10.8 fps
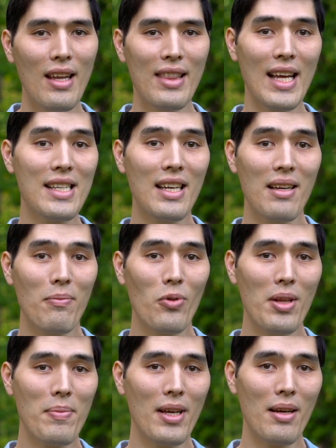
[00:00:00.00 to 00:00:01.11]
that's going to
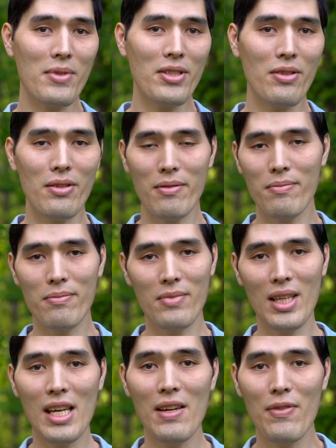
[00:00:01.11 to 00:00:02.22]
really be up to
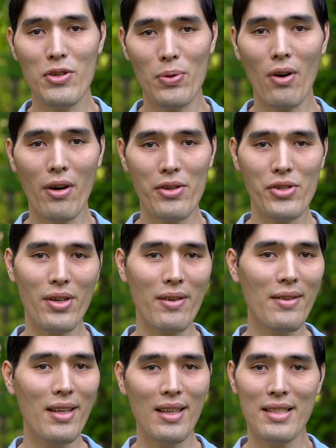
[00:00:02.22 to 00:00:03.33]
the individual archer,
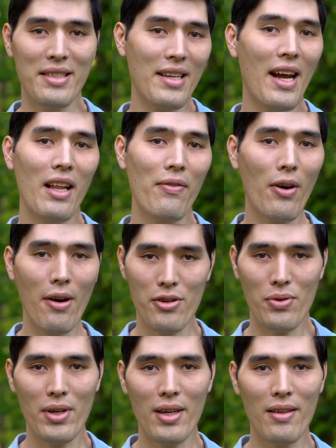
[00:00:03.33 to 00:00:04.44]
the style of
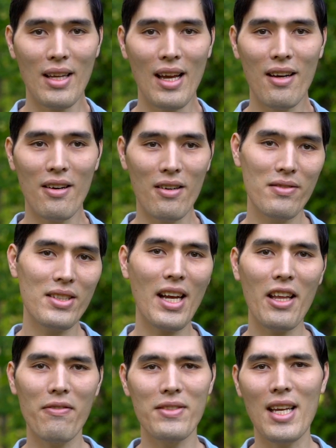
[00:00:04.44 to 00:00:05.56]
archery or
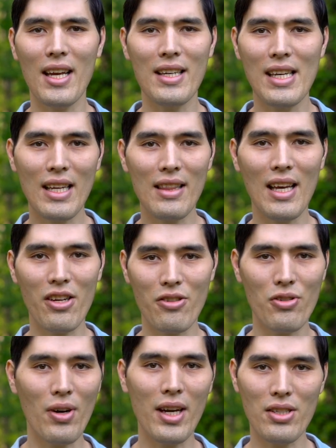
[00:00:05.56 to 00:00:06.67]
style of technique that you're
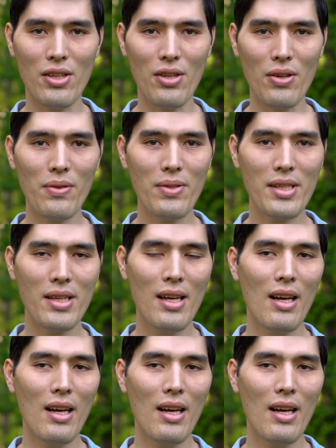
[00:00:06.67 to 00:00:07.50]
trying to use.